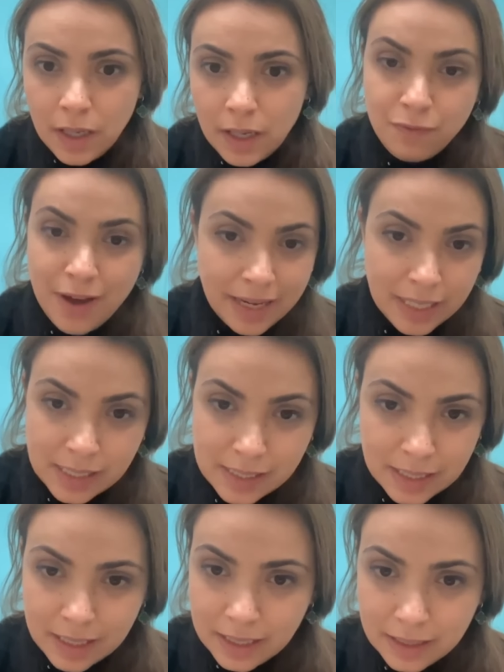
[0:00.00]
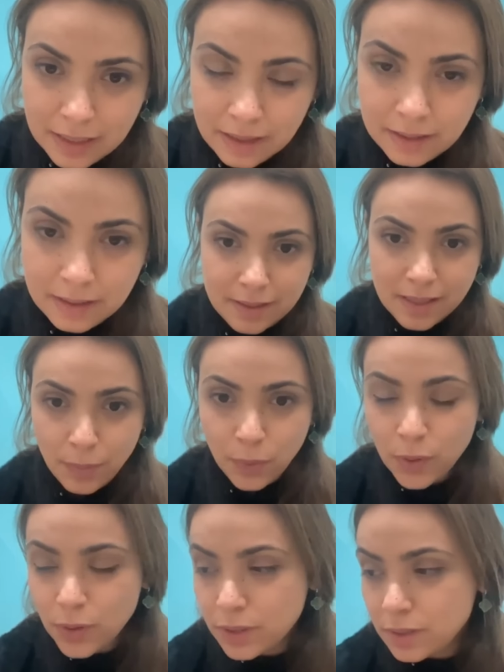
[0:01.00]
Financing
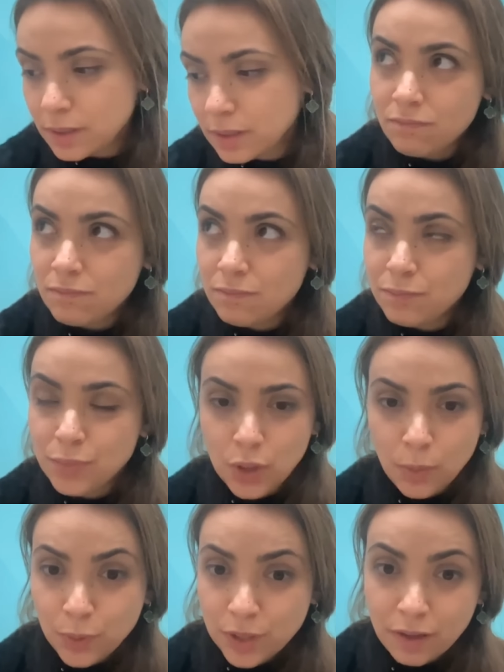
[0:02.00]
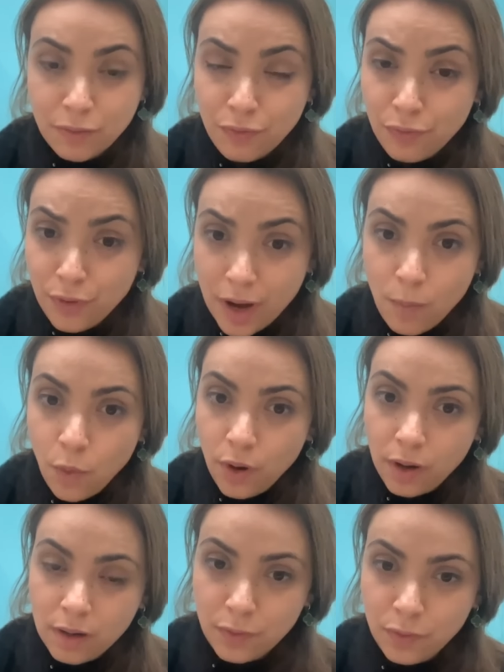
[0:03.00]
support, putting
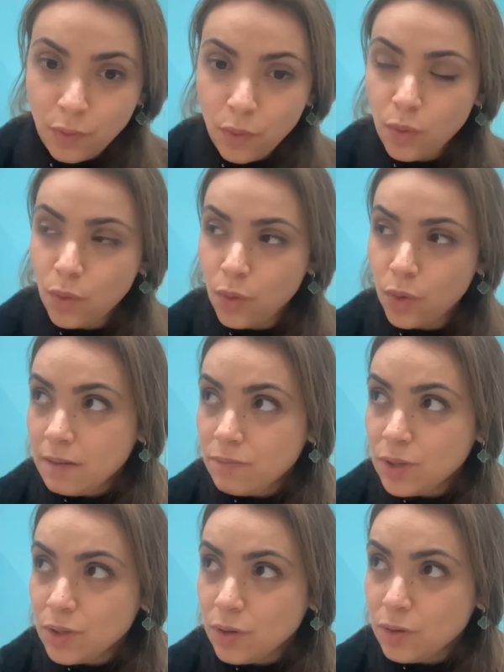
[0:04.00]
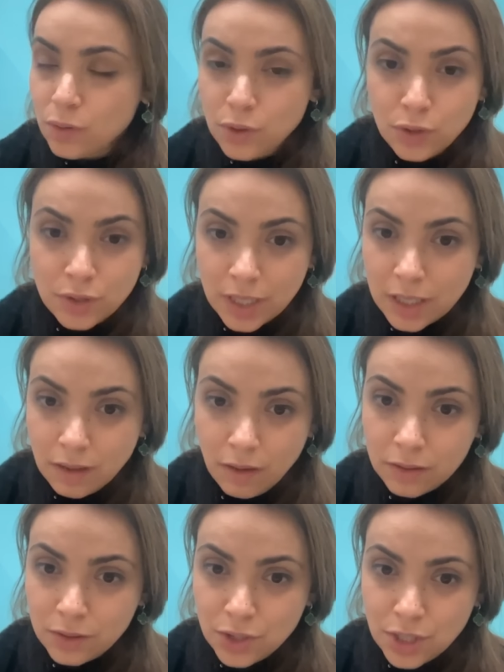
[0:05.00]
framework for, new
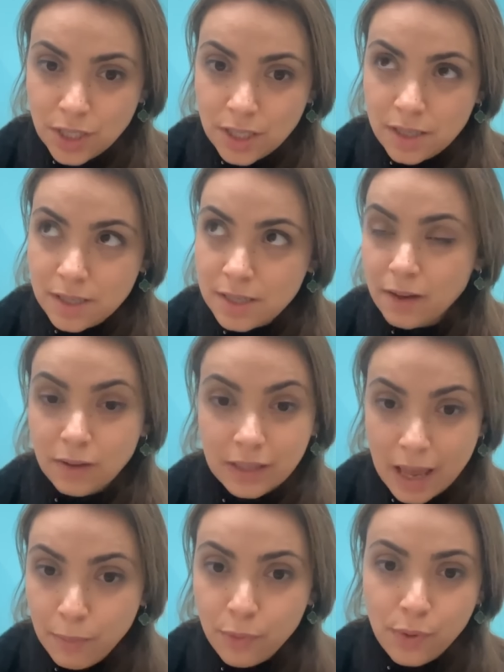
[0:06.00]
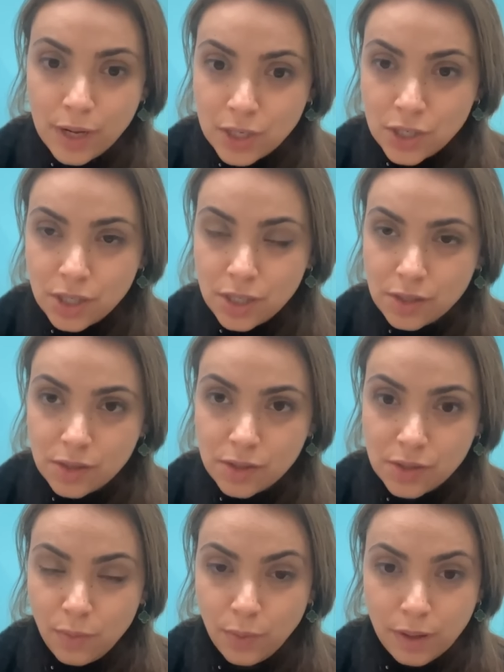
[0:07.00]
technologies,
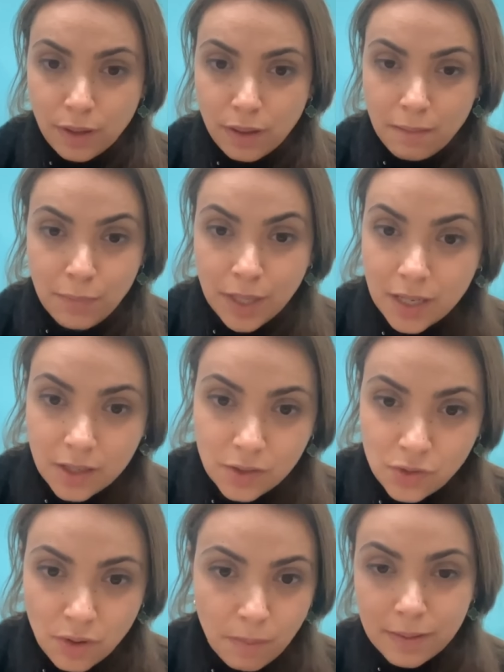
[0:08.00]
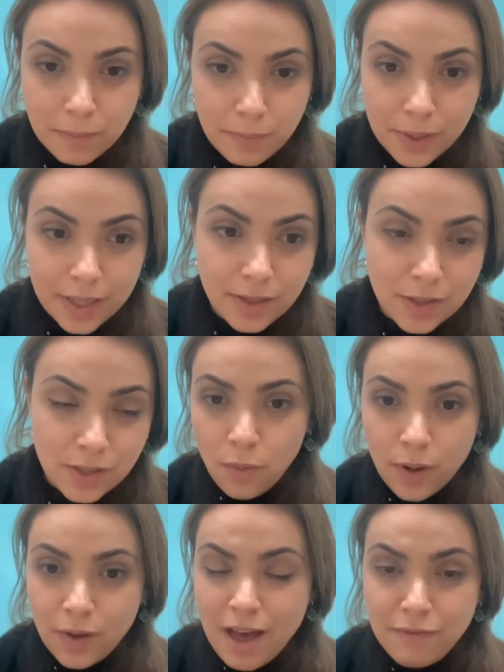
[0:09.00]
collaborations with big industry players.
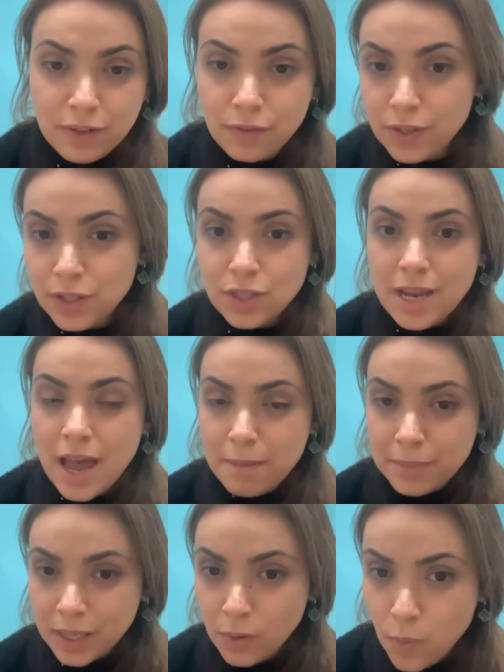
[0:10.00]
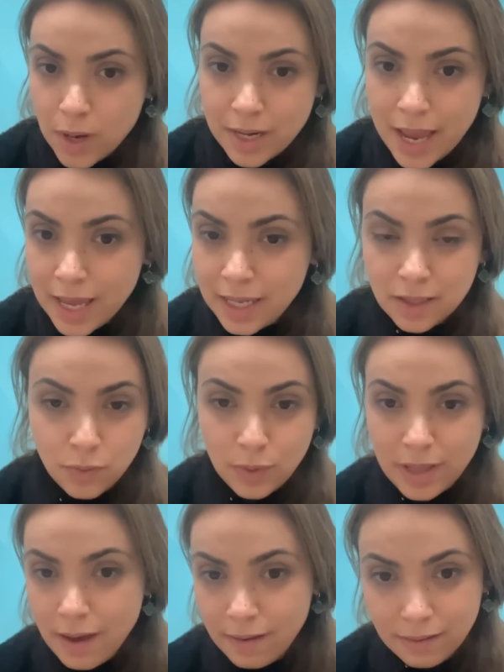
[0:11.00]
We have innovation happening one end
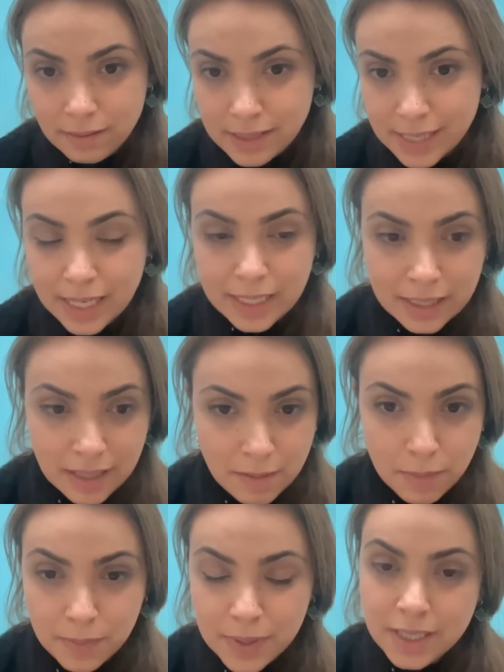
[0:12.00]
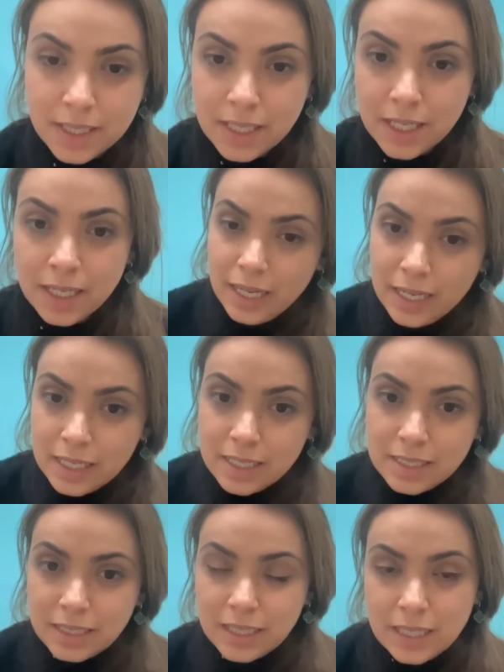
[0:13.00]
without scaling capability, and
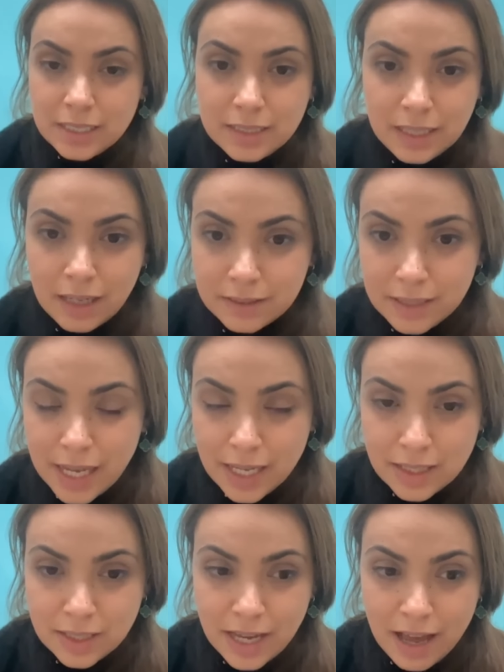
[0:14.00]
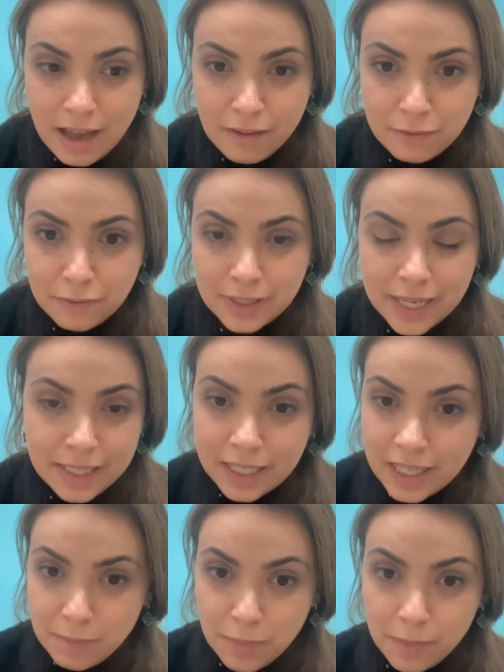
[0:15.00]
at the other hand, you have scaling
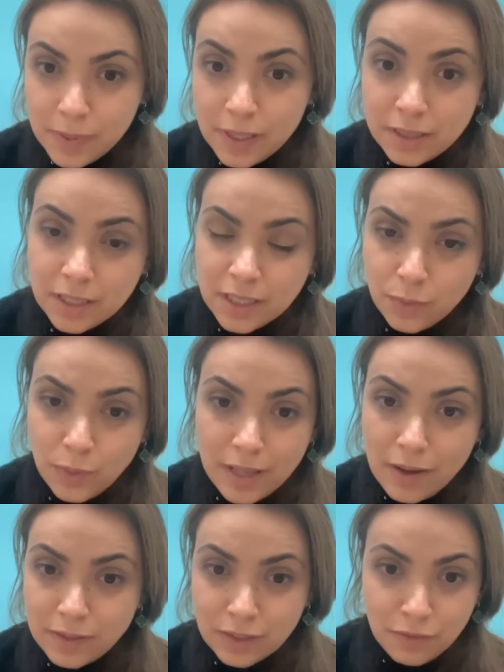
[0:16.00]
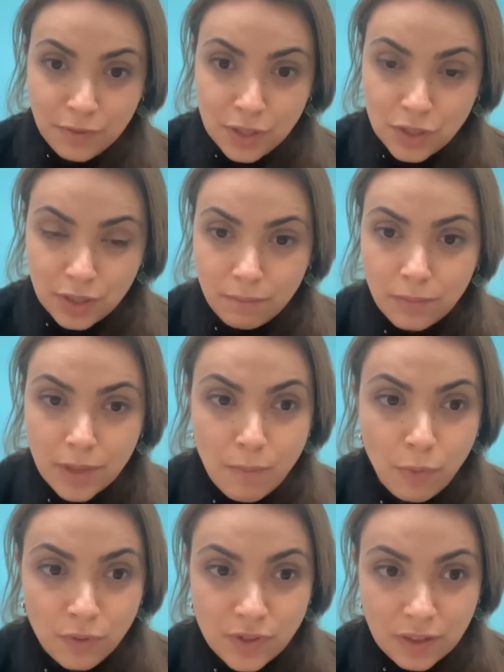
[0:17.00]
capability without innovation that
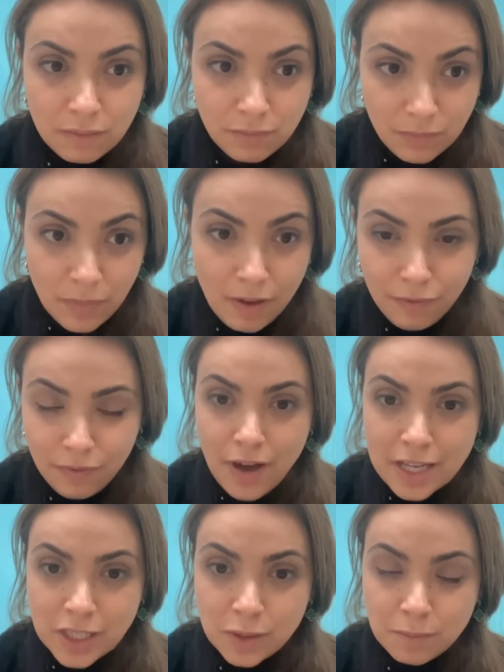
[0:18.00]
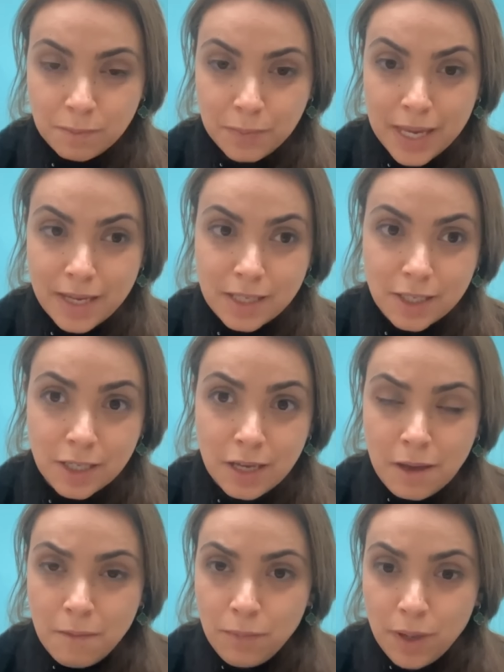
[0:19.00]
moves at a fast pace.
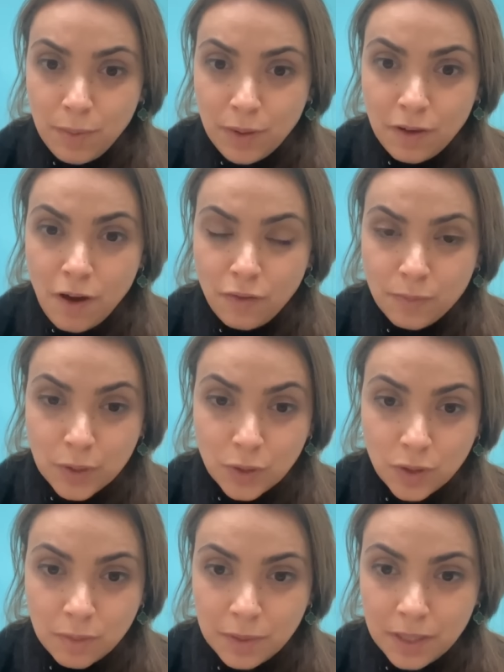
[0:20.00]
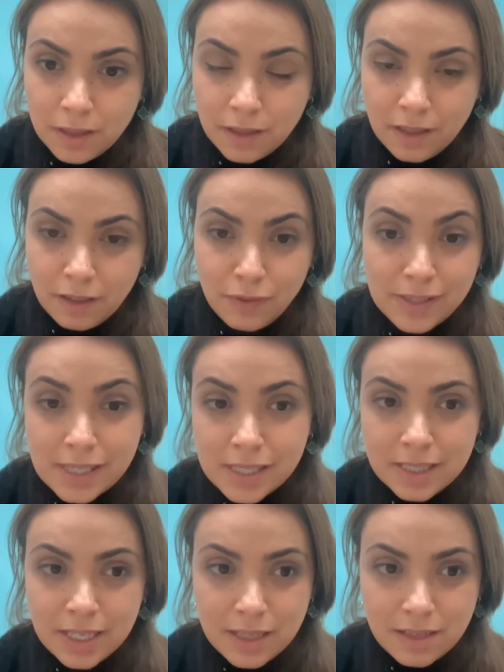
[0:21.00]
Maybe the government could be the
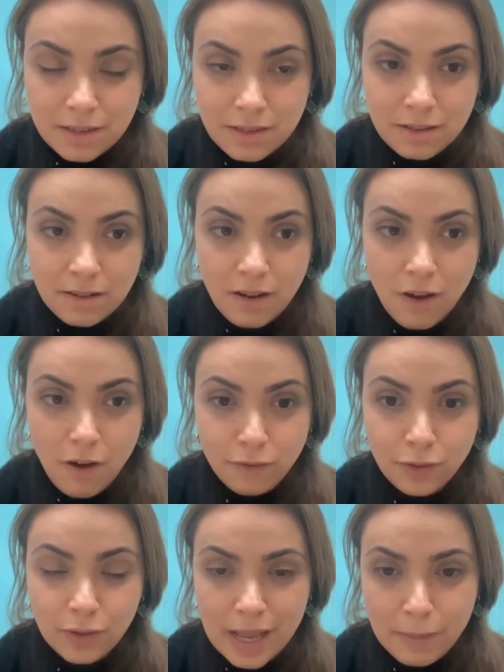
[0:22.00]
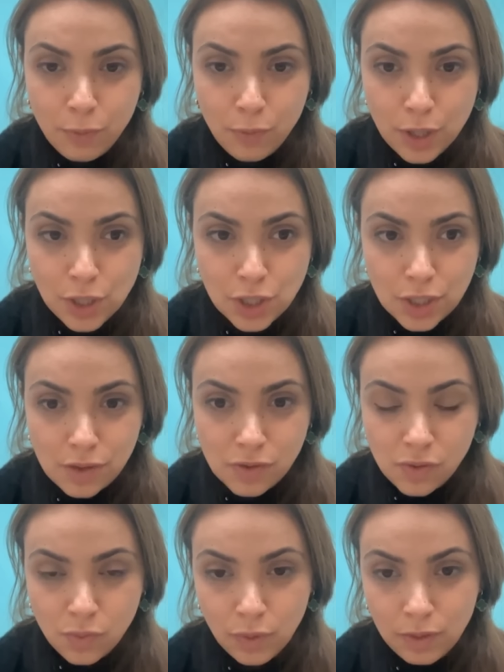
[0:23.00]
facilitator of
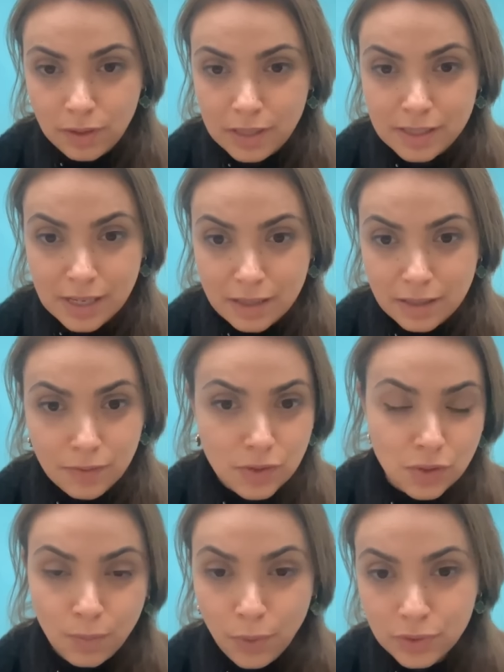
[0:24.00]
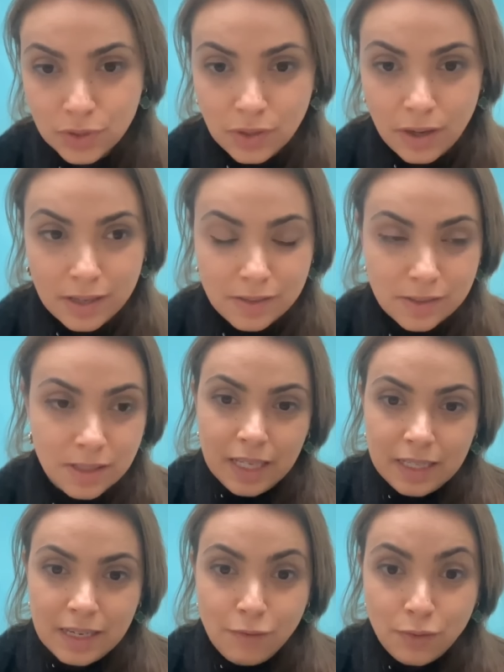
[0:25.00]
collaborations with incentives to both sides,
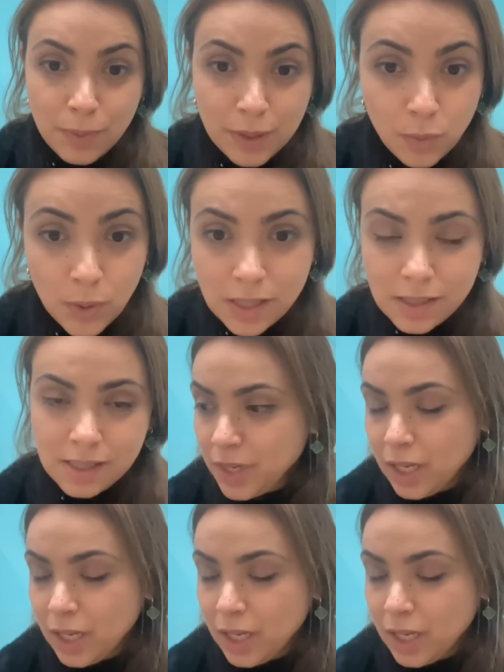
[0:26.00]
and everybody wins.